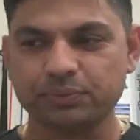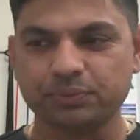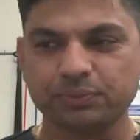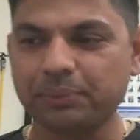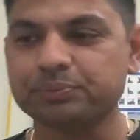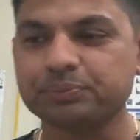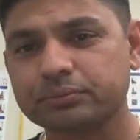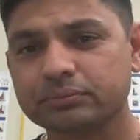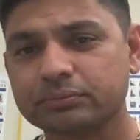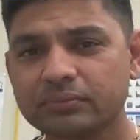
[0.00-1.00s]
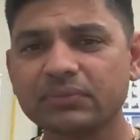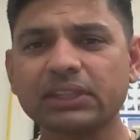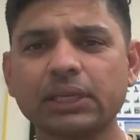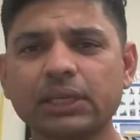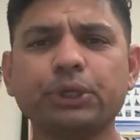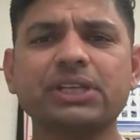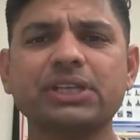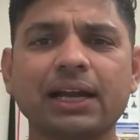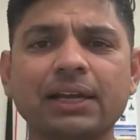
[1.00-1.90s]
Okay, bursa.